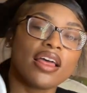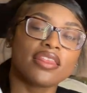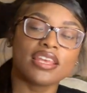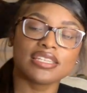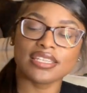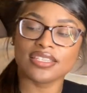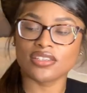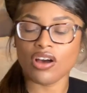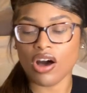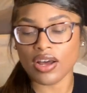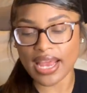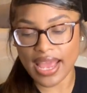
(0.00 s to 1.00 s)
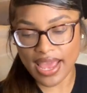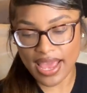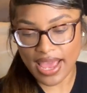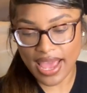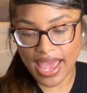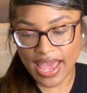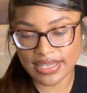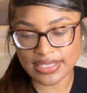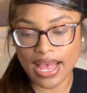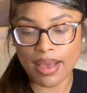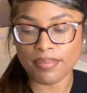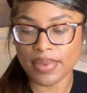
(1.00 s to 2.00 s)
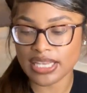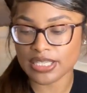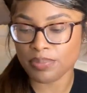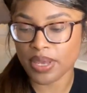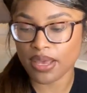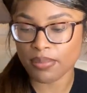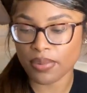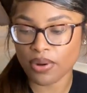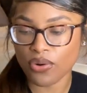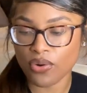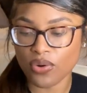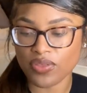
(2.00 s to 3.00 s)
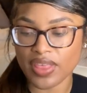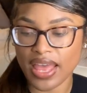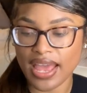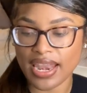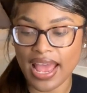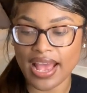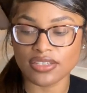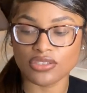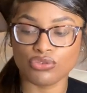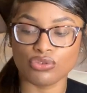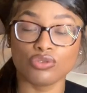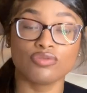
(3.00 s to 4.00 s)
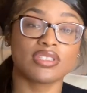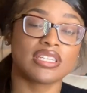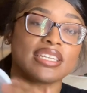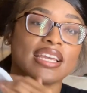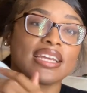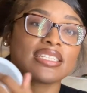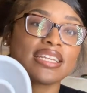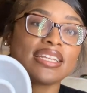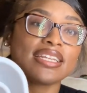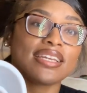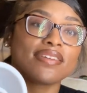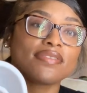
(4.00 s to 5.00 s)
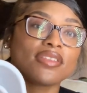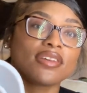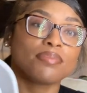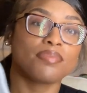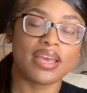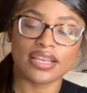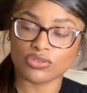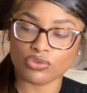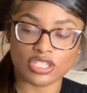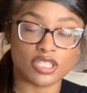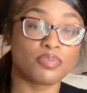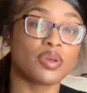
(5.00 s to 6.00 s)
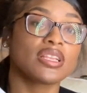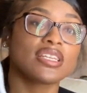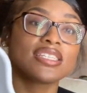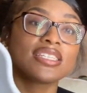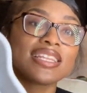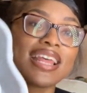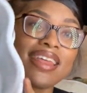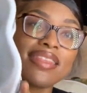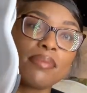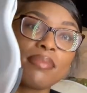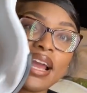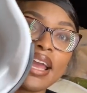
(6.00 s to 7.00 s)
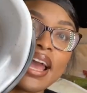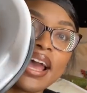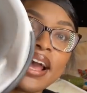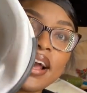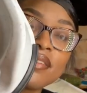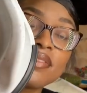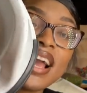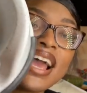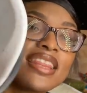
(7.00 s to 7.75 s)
This is called a anti-mess pet bowl that has grooves to catch any of the mess or spillage that they might have.